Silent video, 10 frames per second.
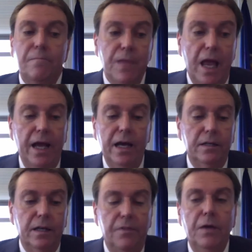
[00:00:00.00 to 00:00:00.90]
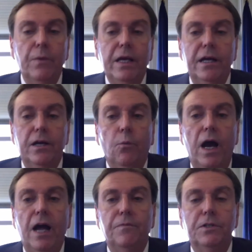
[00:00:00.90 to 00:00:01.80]
And then we get
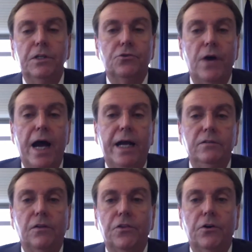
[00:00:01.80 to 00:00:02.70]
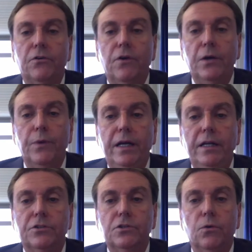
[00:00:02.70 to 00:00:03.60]
away from just tracking the 3rd grade
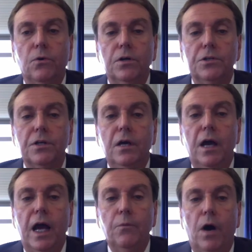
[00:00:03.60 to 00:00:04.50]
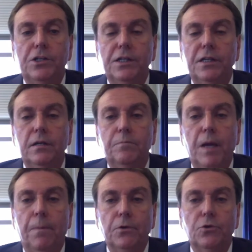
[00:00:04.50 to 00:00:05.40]
reading scores and watching
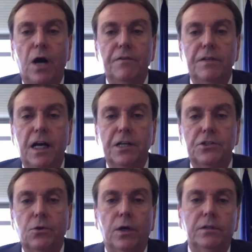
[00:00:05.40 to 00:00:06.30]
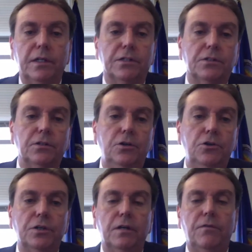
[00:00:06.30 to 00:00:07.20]
people drive a test score at the
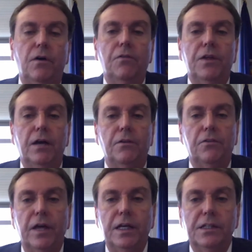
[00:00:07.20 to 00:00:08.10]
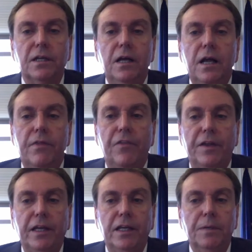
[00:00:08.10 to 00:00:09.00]
exclusion of all the other things that they
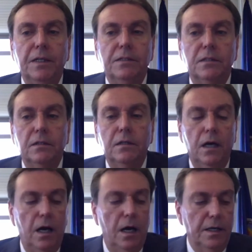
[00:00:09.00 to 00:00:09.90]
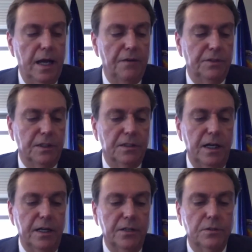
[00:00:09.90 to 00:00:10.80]
need to be to have
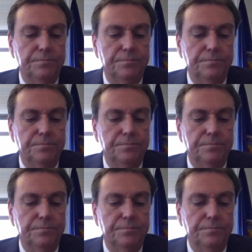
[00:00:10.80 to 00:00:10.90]
success.